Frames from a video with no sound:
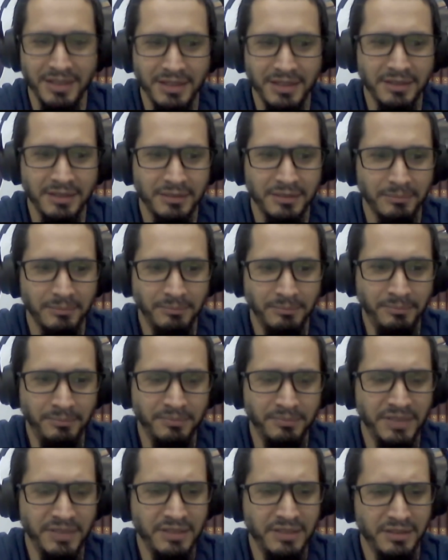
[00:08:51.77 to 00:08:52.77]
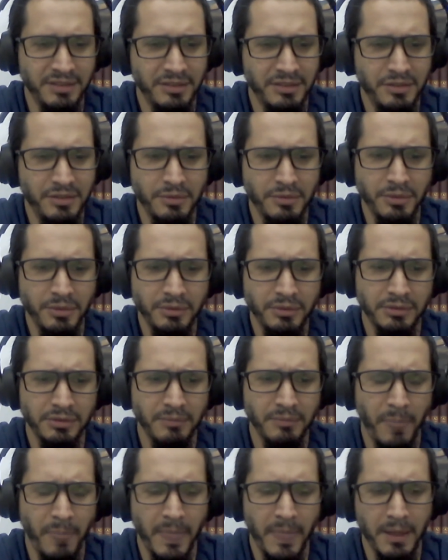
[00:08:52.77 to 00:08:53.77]
Yes, it's easy to
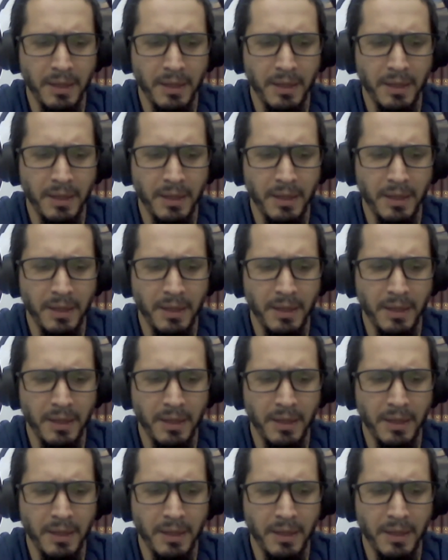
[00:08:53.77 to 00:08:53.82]
use,